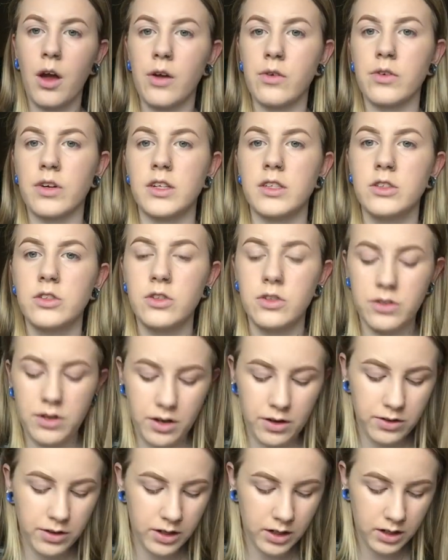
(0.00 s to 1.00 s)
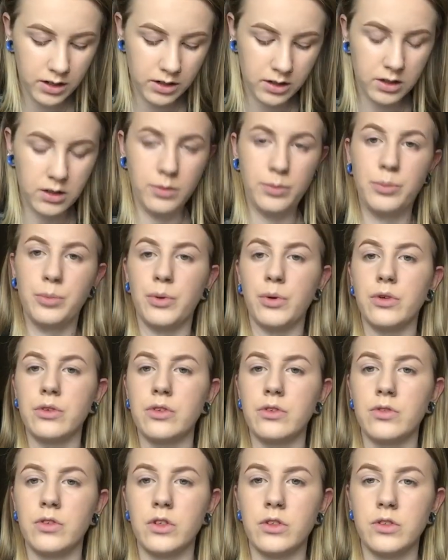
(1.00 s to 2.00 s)
Alright, so now that I did
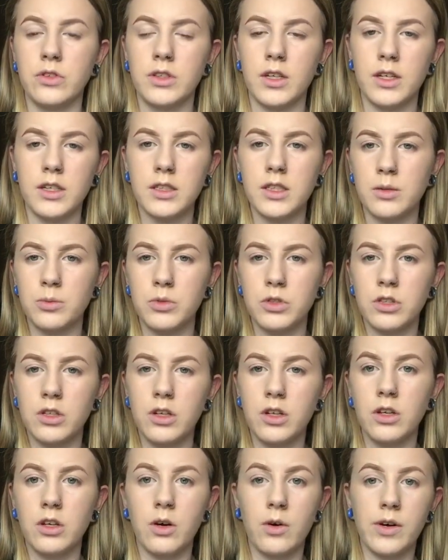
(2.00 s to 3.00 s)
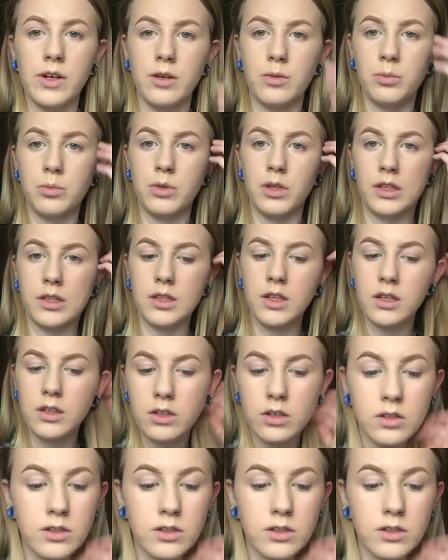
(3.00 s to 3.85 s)
both of those sides, I'm just going to go ahead and blend that